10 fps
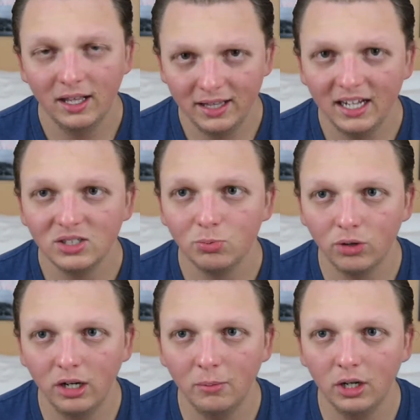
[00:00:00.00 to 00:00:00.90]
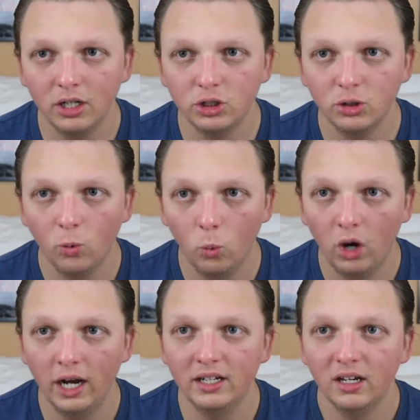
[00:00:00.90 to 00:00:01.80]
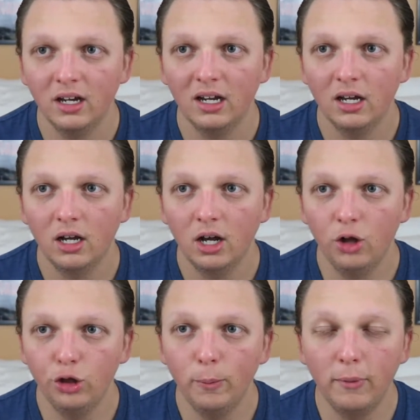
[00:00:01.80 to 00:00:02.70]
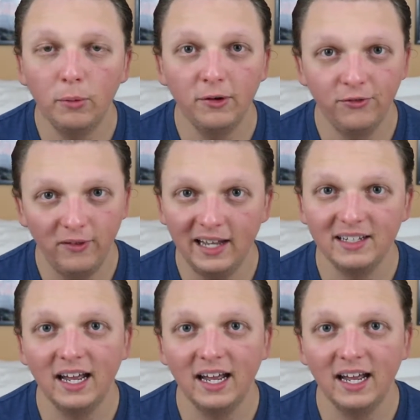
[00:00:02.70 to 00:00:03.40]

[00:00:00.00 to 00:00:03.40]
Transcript: That's pretty much what the Boba Fett